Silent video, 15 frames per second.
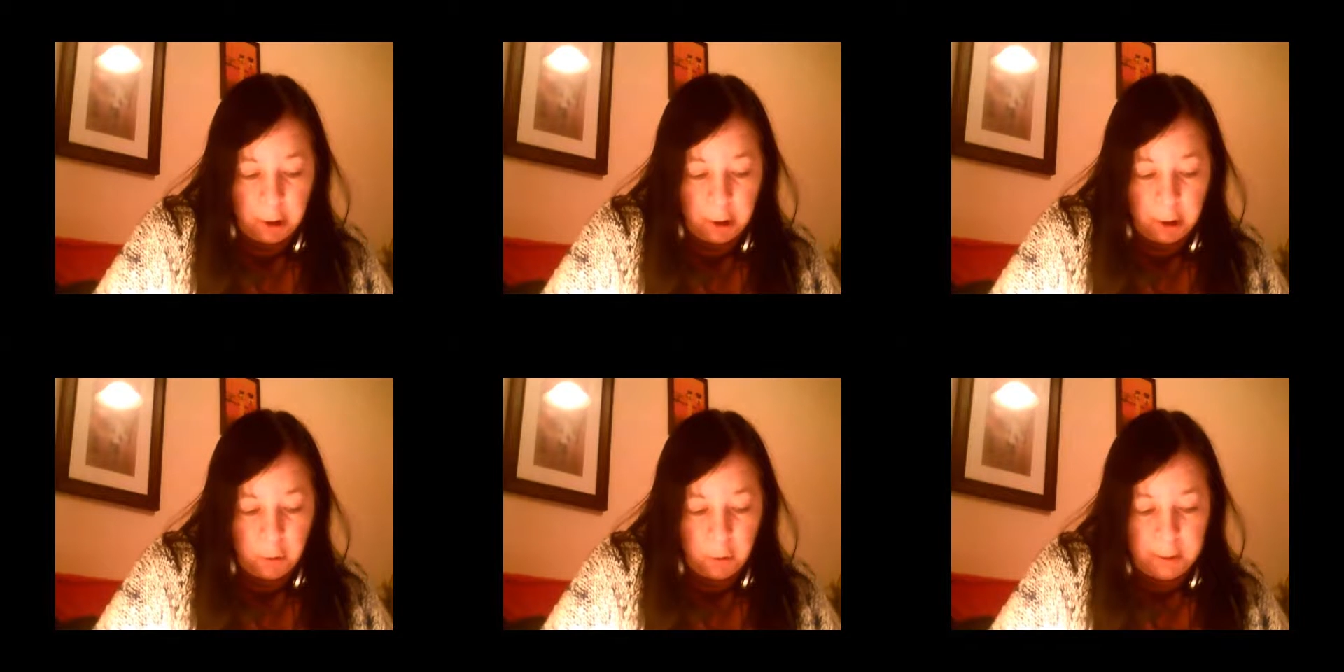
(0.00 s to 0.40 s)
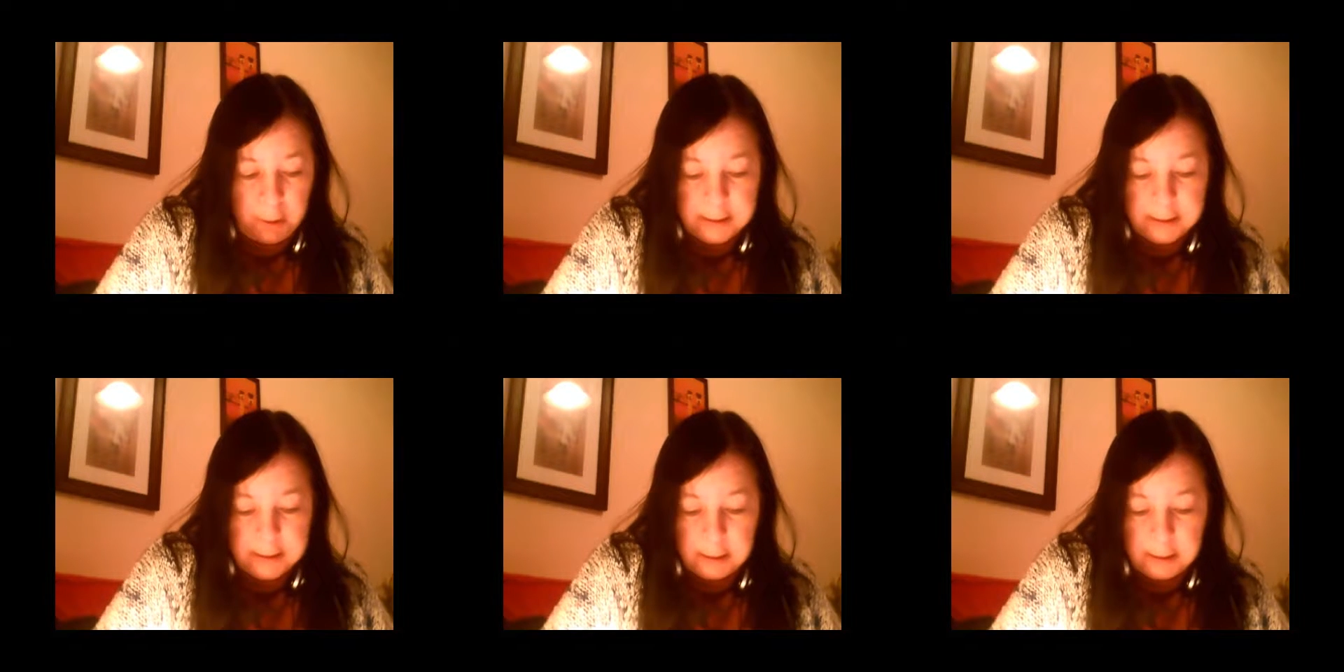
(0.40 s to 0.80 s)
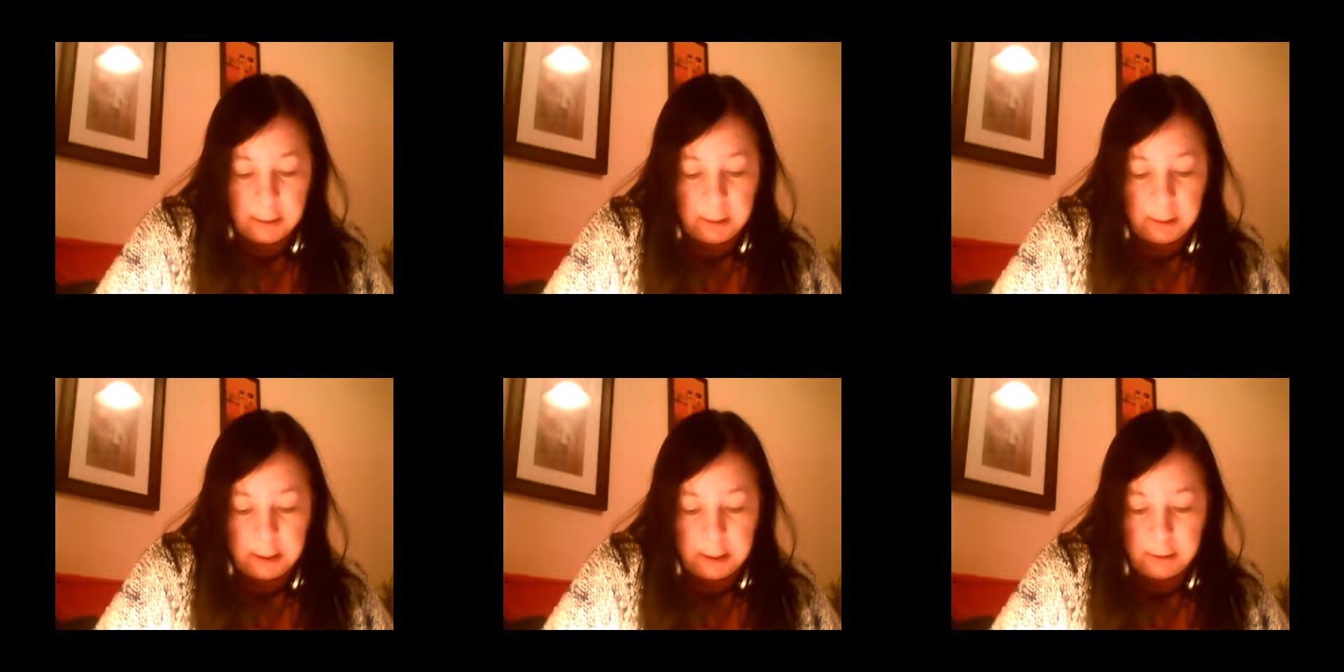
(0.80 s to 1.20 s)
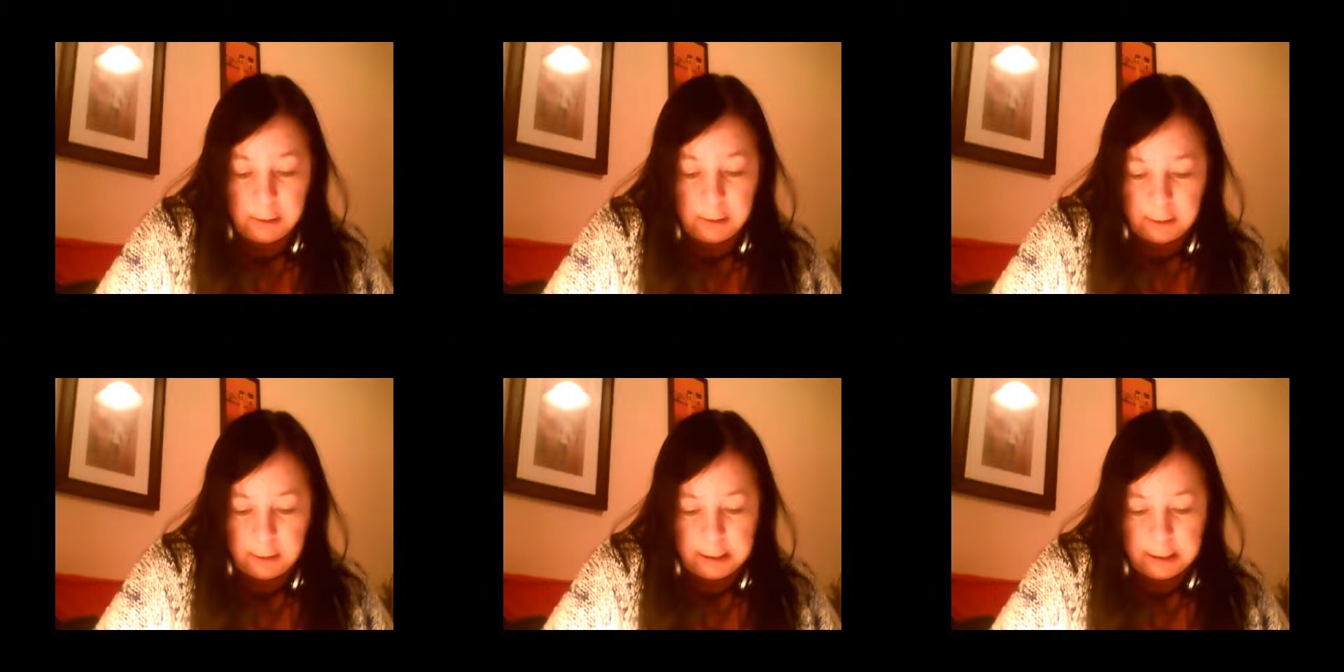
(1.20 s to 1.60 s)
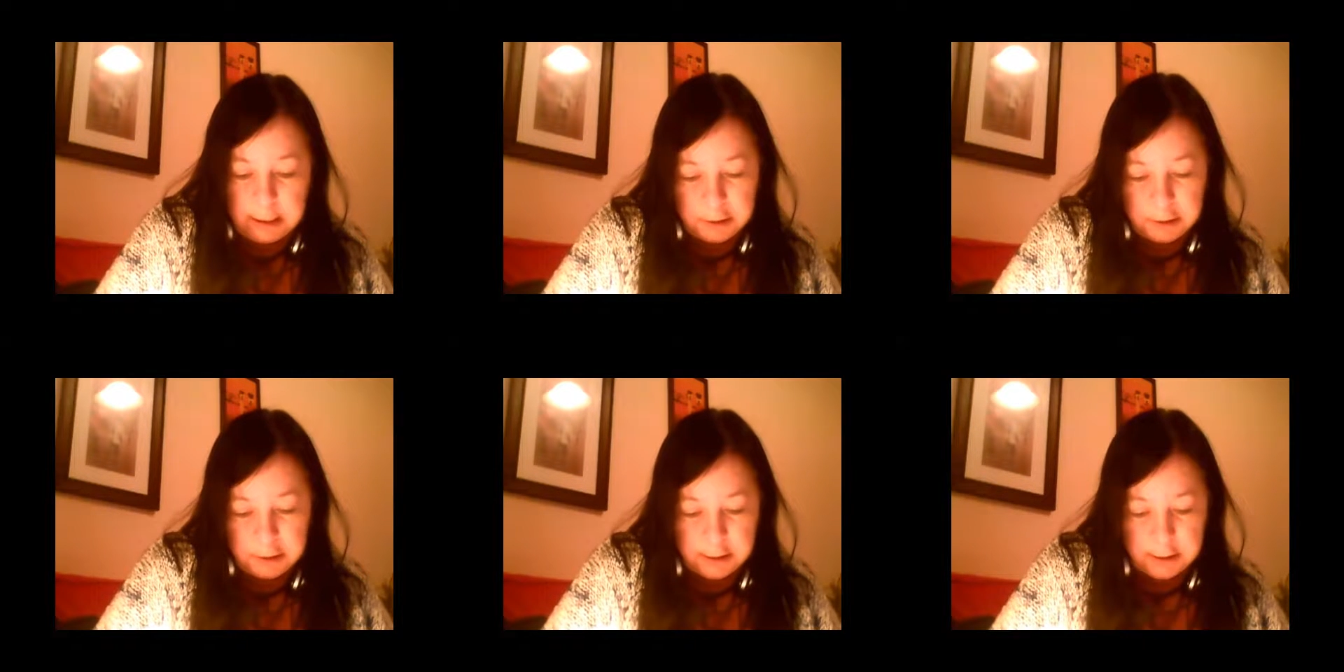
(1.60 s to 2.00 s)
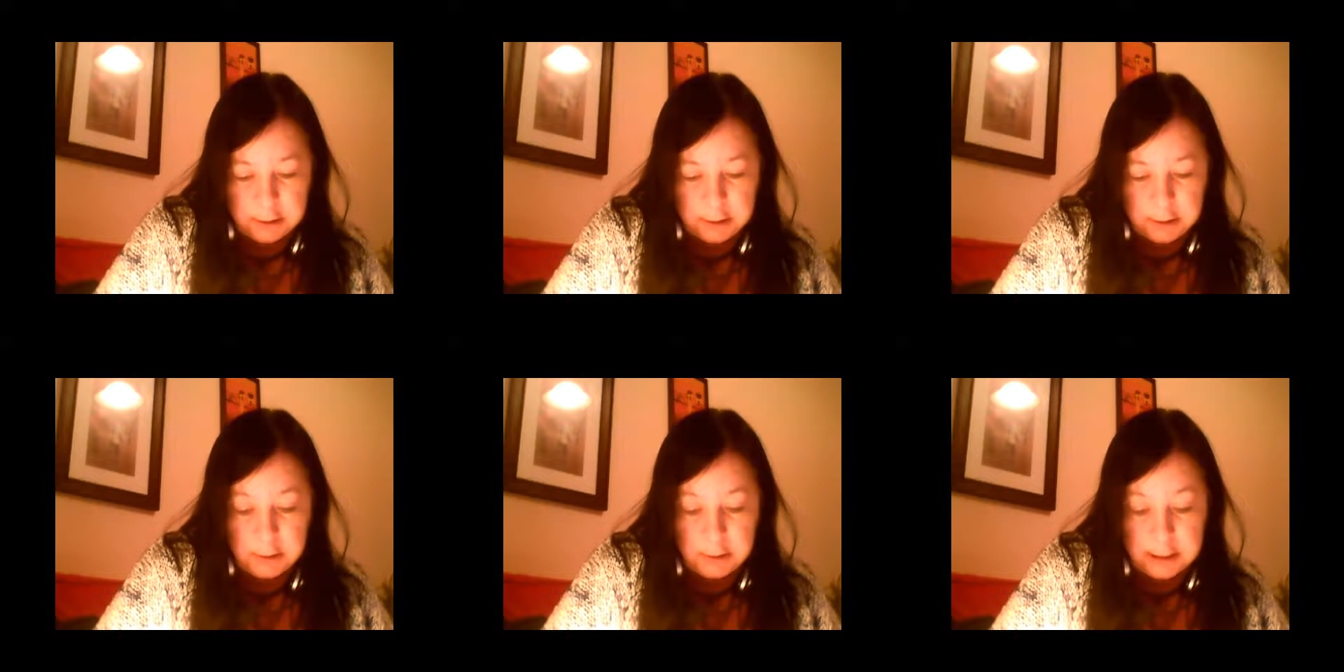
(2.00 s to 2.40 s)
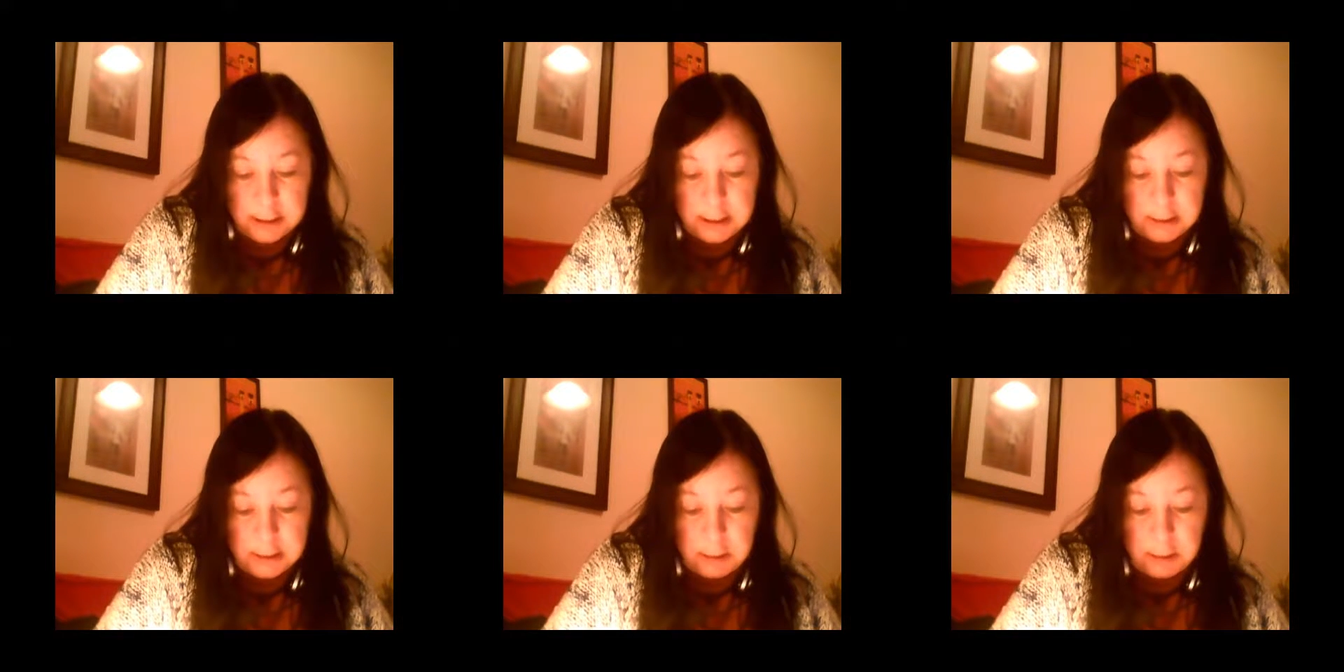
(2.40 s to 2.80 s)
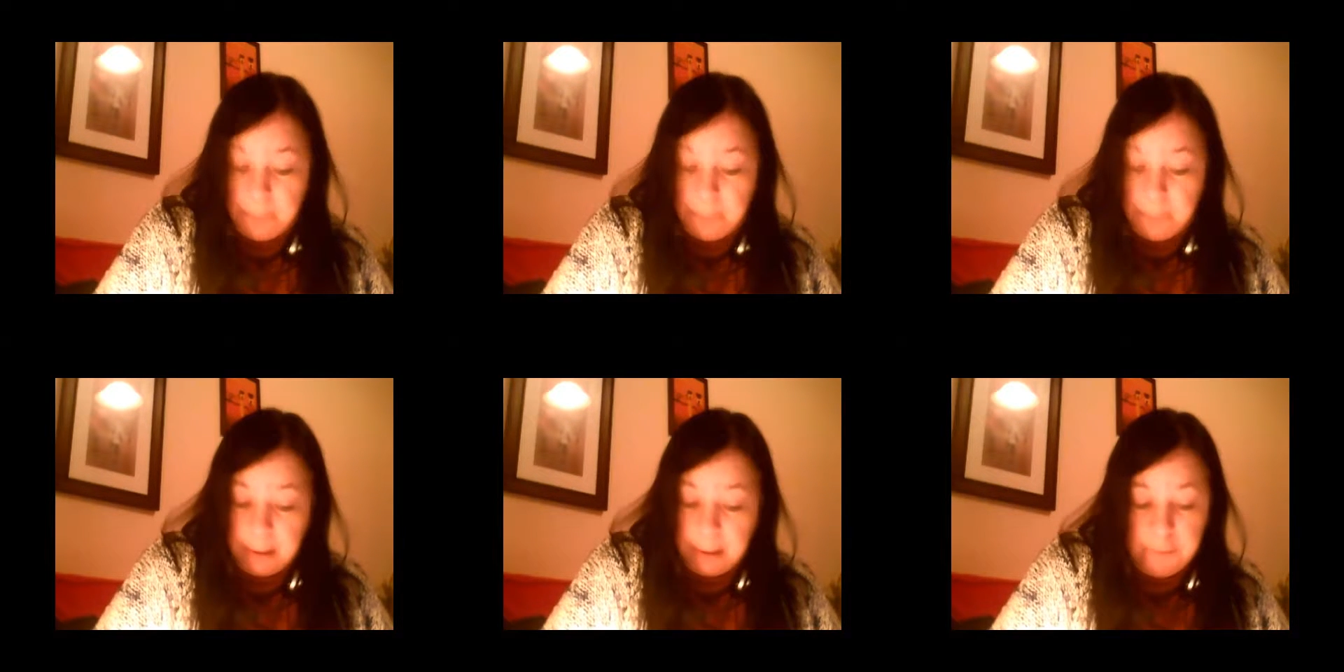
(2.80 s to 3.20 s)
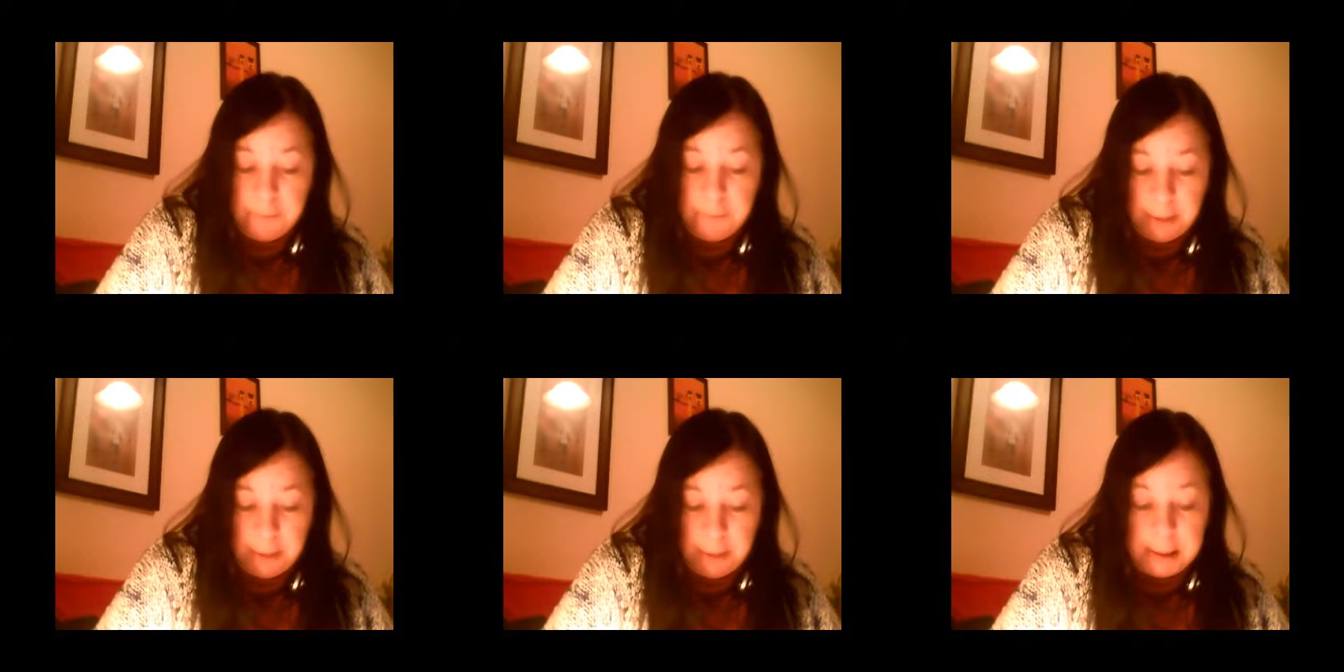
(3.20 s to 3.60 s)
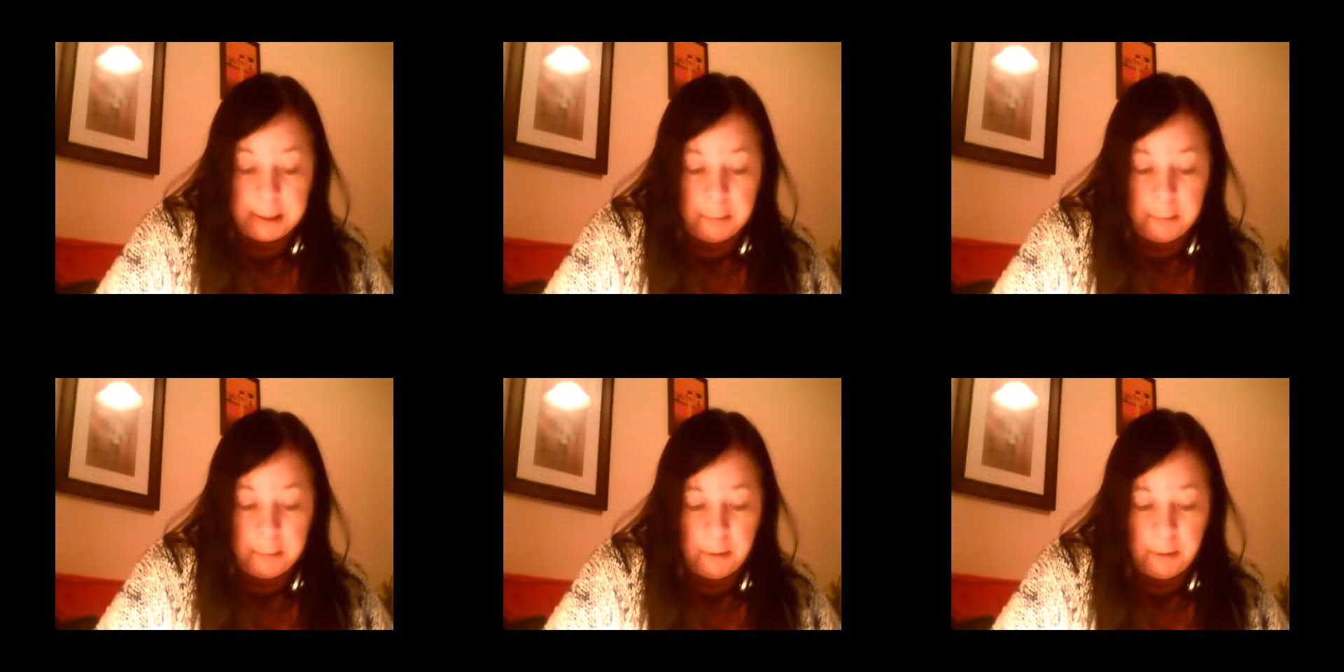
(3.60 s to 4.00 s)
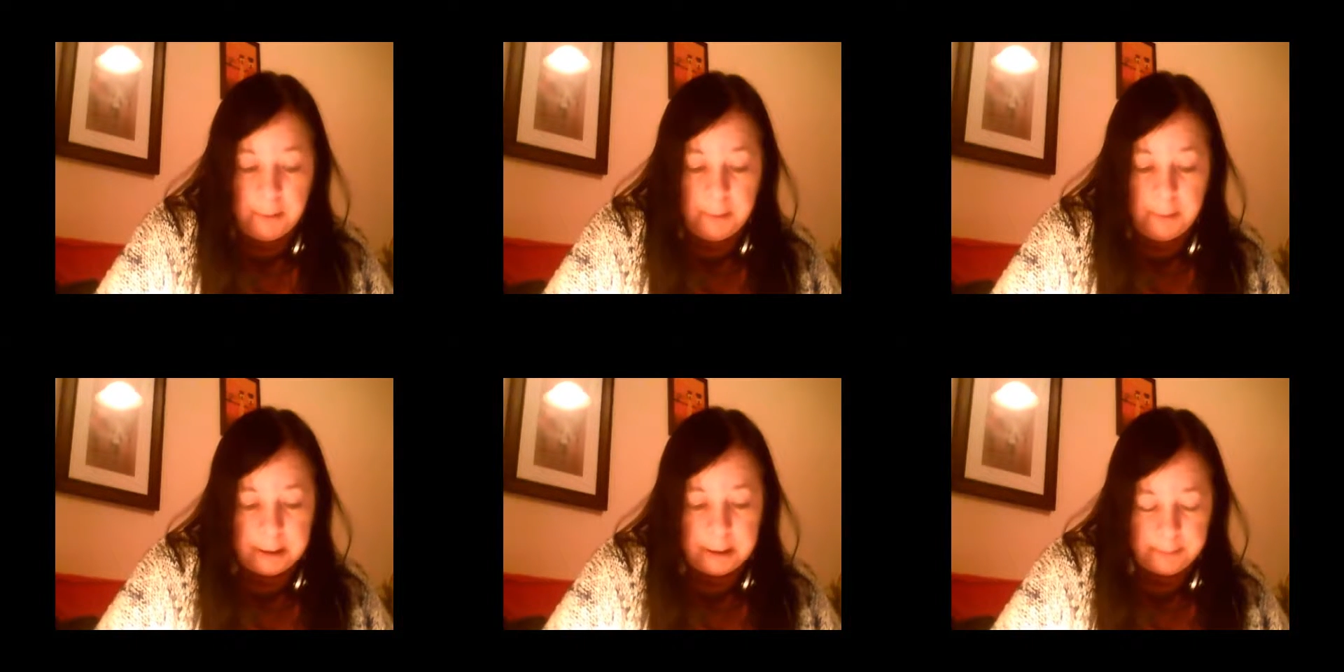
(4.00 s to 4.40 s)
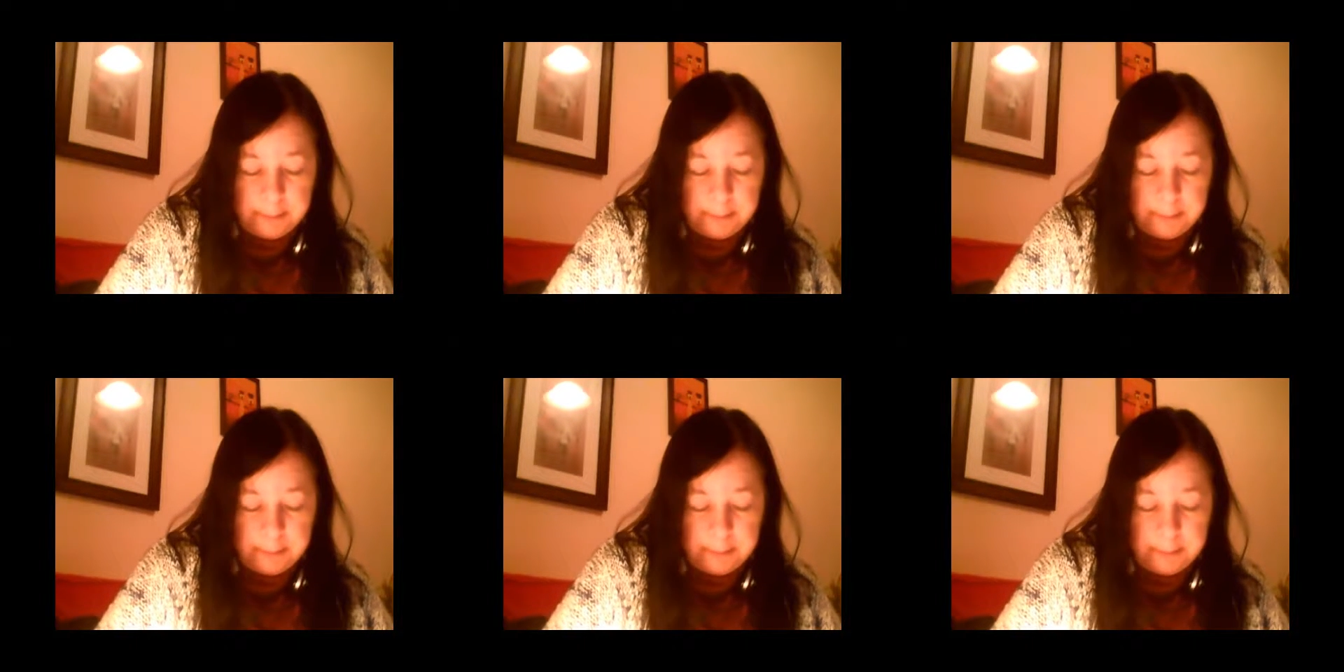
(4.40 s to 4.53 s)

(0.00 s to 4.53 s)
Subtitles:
who had seemingly great interest to assist me in finding employment.